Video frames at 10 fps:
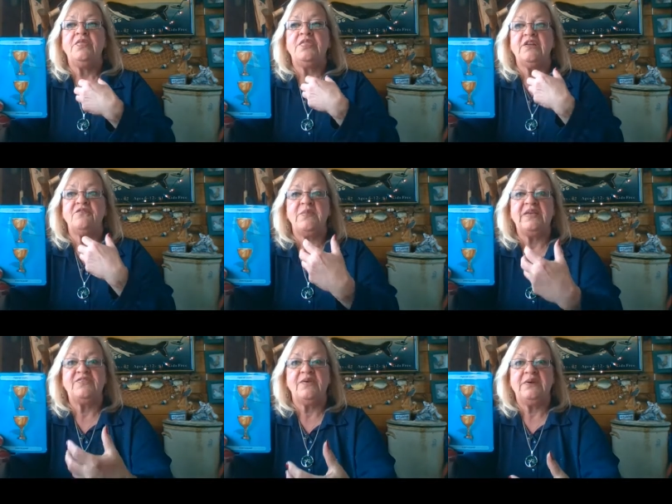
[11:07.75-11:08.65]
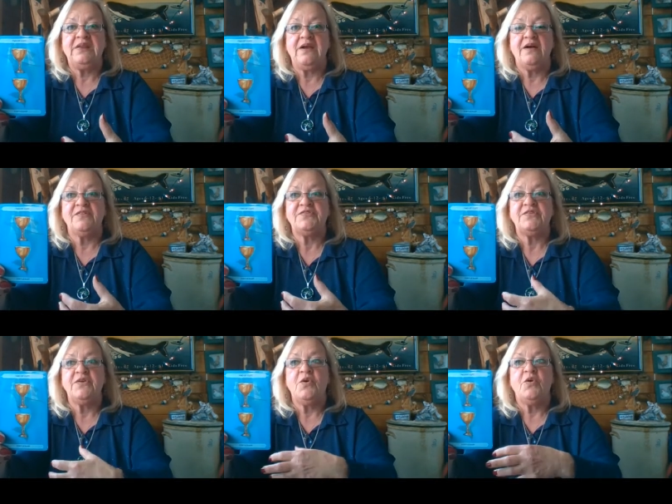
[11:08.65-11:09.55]
that have met somebody
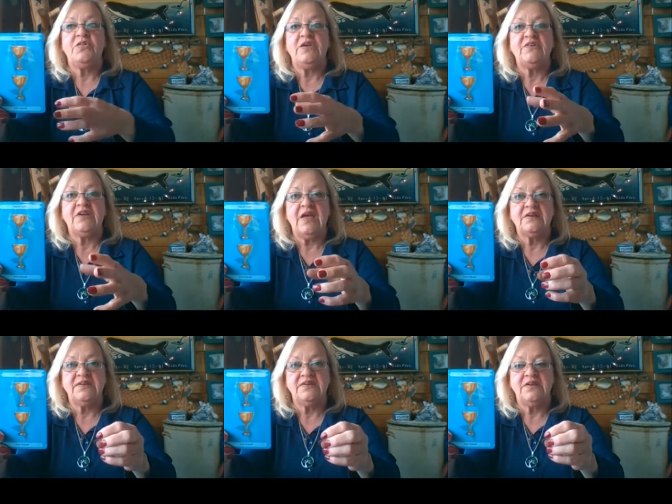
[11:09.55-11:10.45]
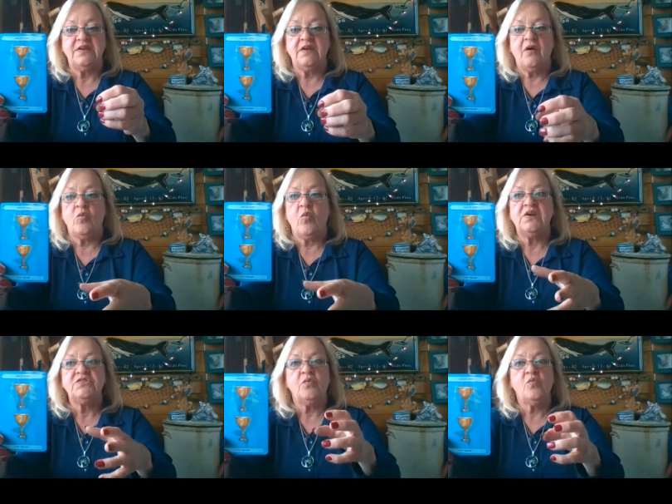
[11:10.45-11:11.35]
else or they've connected or
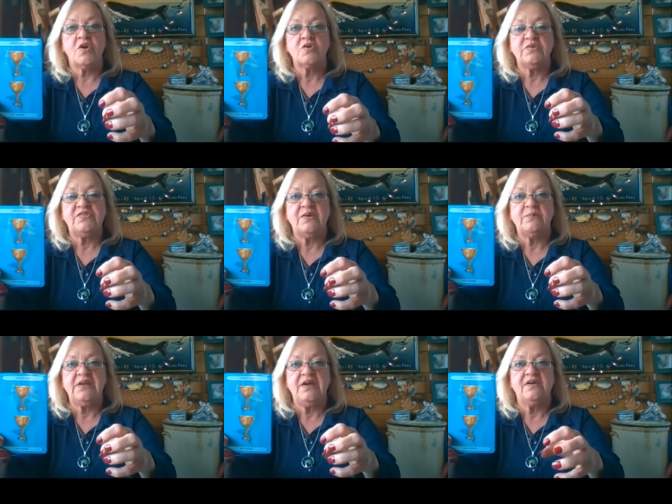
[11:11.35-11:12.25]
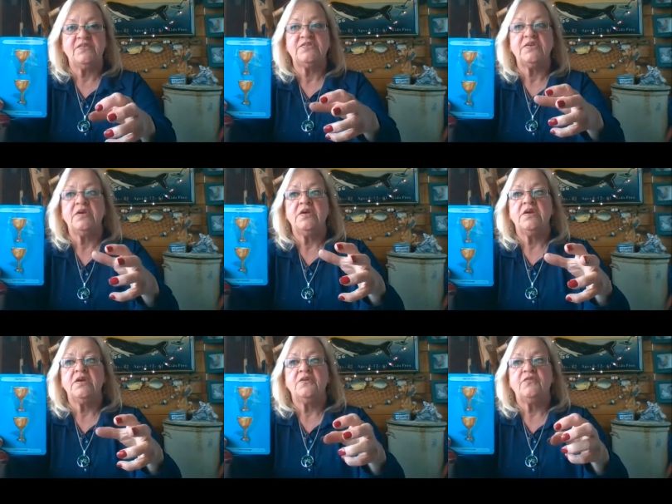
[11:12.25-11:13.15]
wanted to work with somebody else
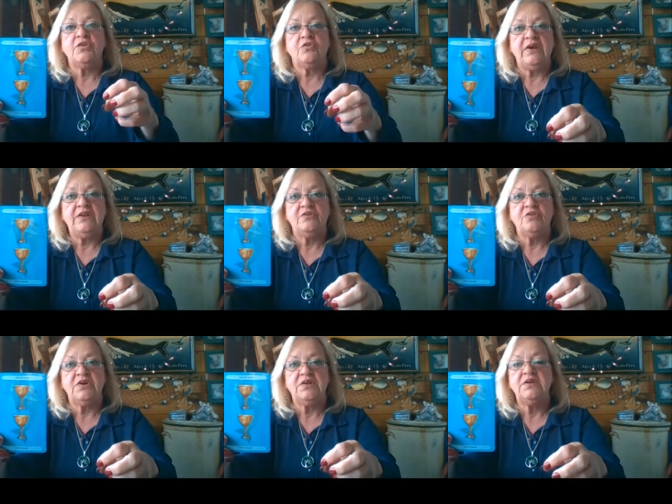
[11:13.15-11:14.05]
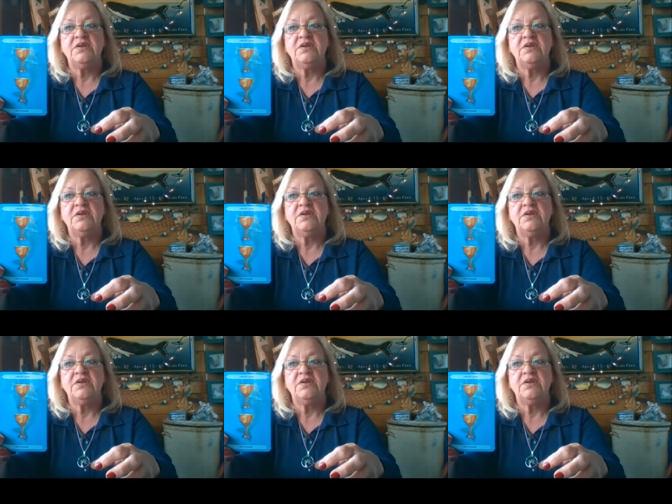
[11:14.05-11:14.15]
for the greater good